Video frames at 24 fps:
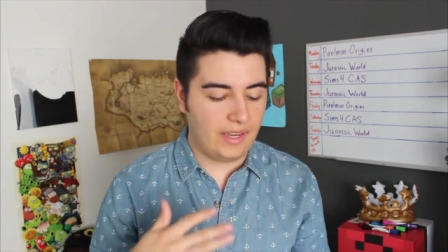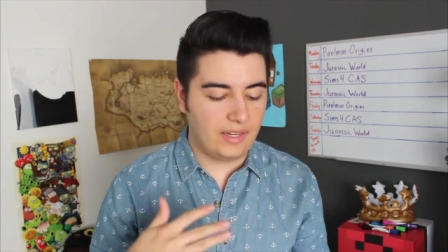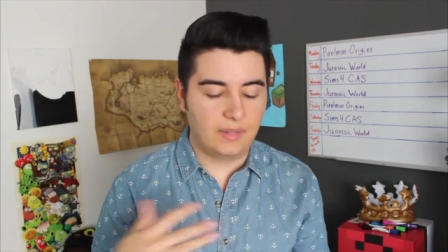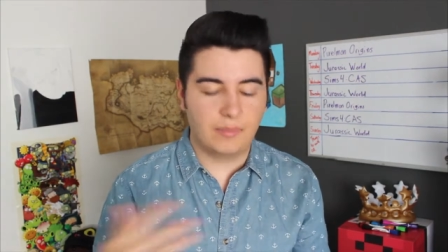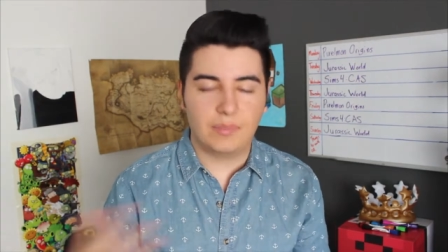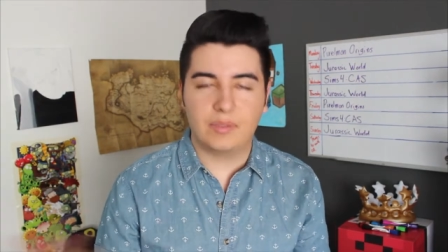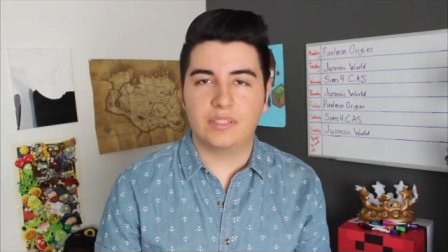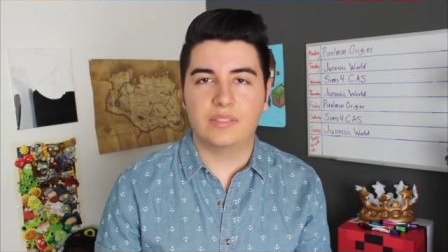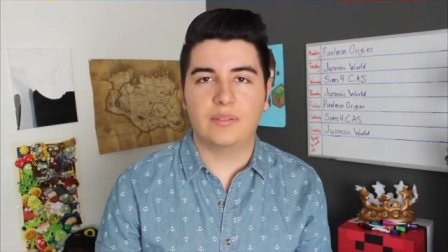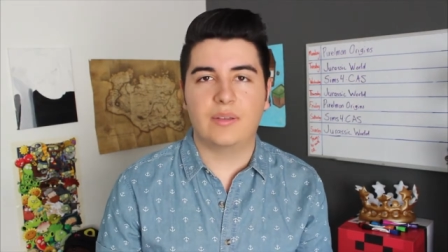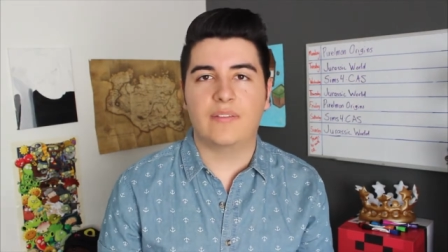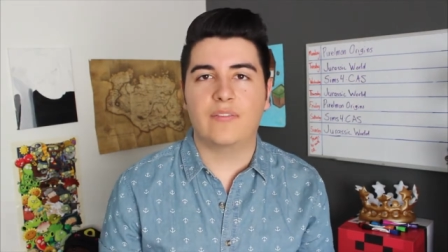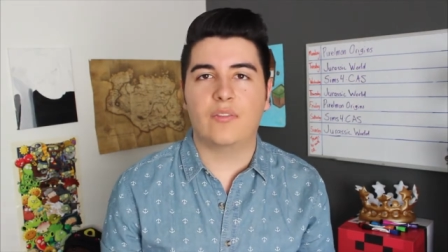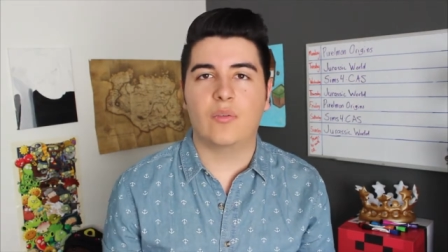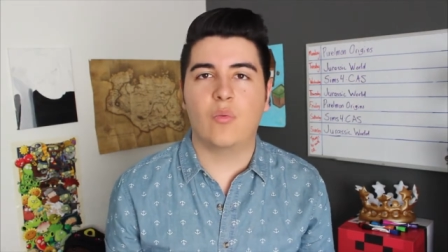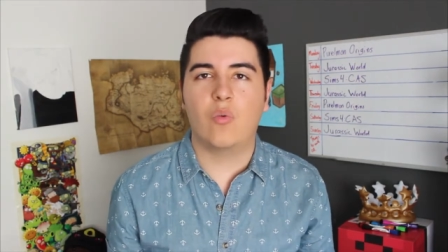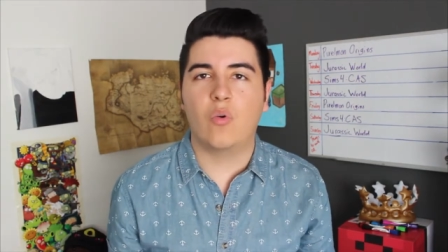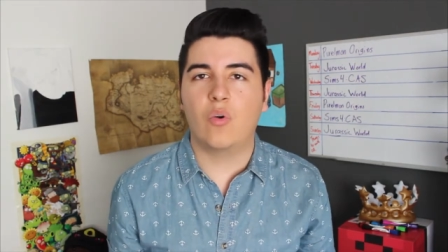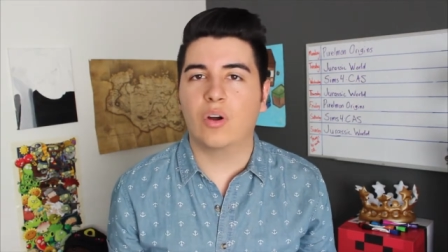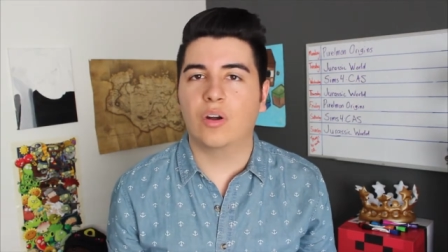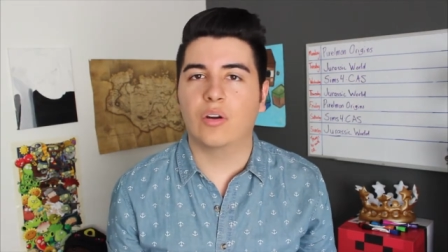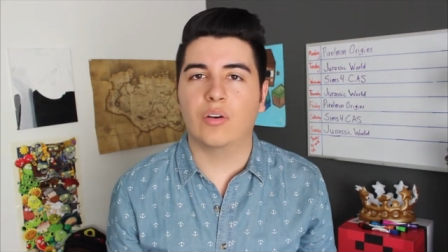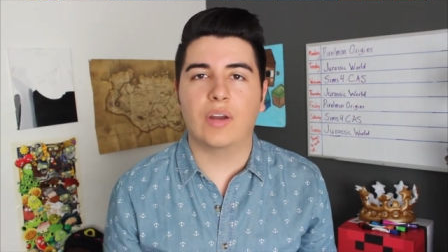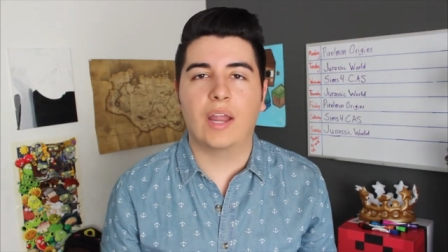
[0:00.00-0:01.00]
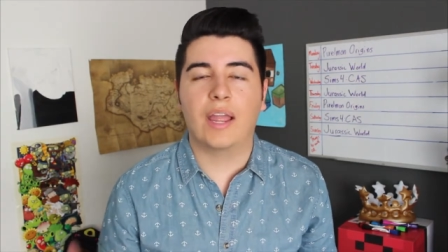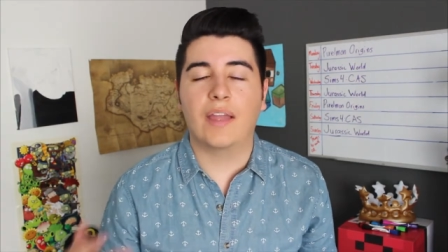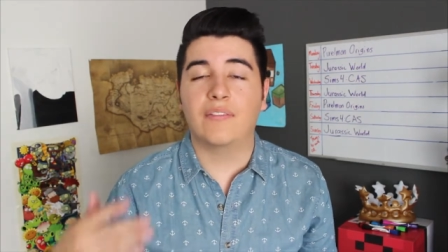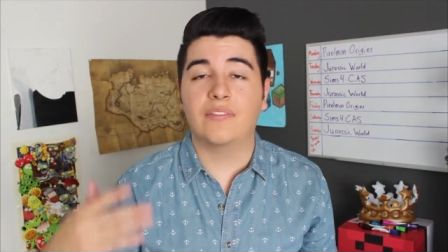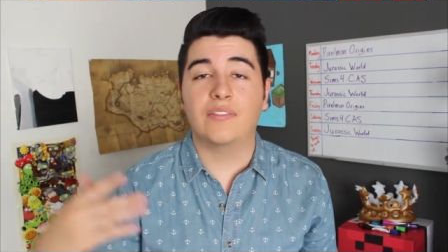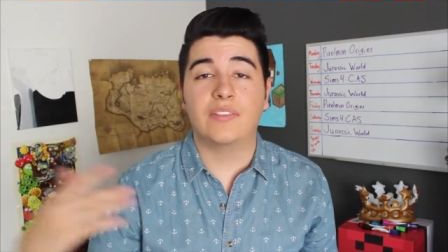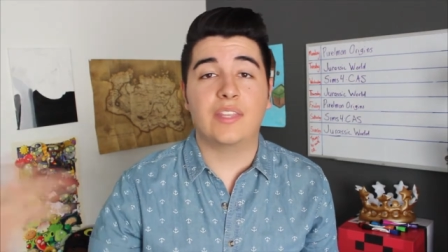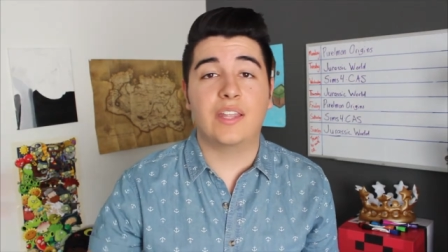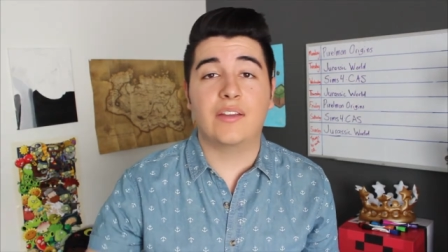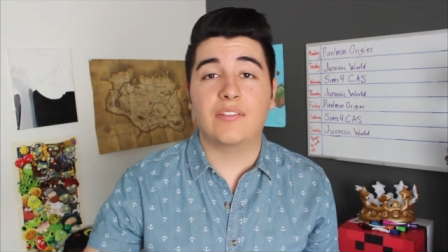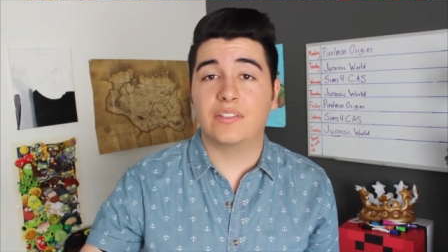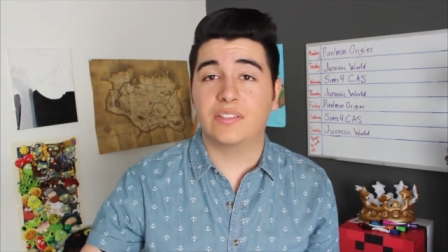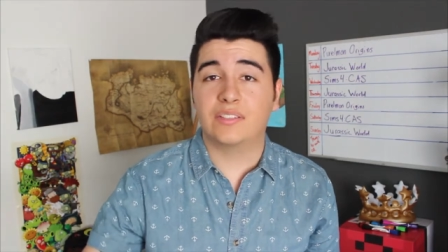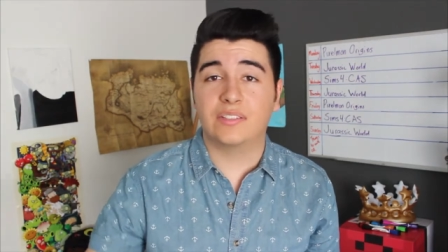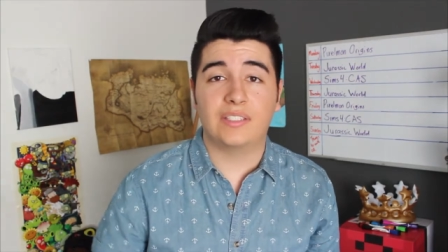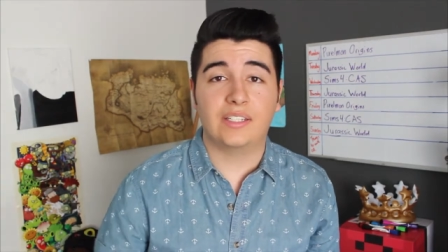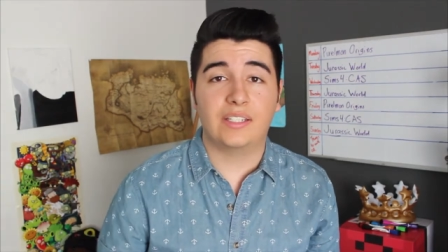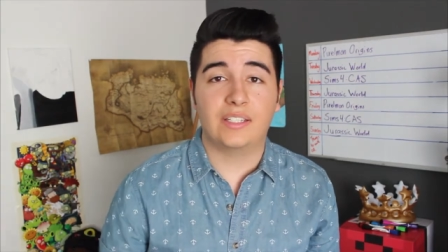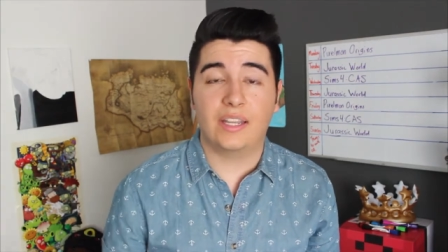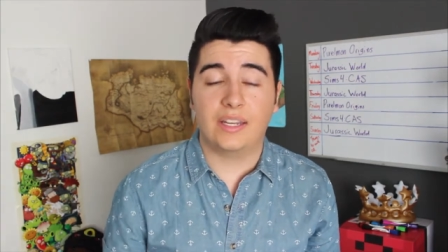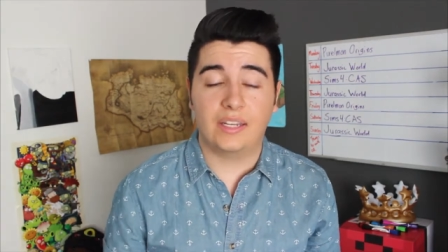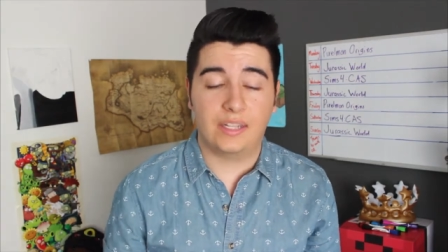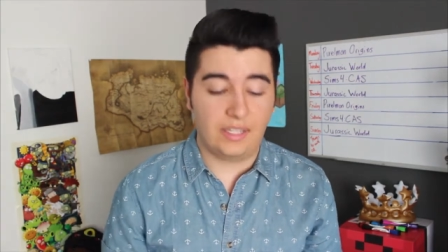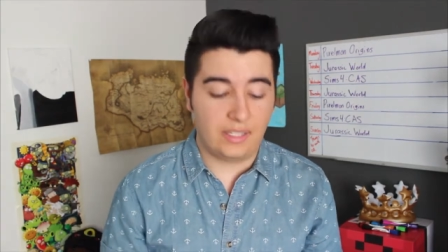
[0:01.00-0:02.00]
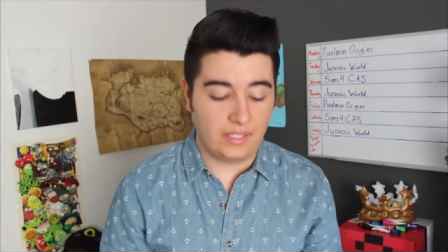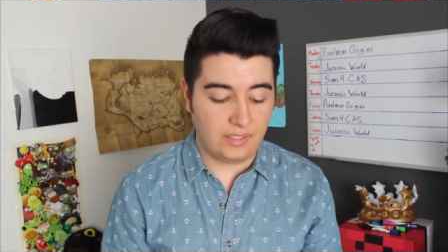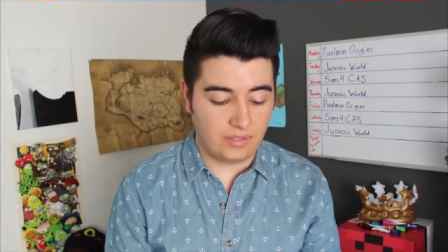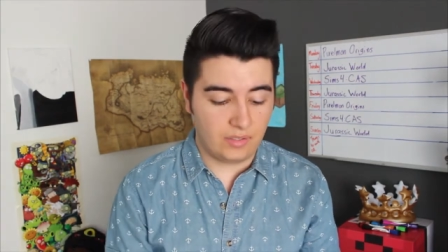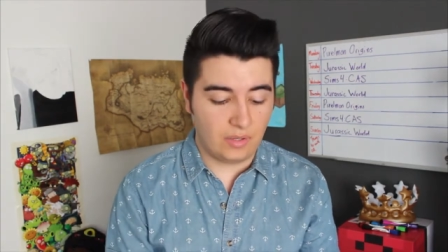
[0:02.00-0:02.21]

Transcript: anybody's ever worn, or I have never seen any.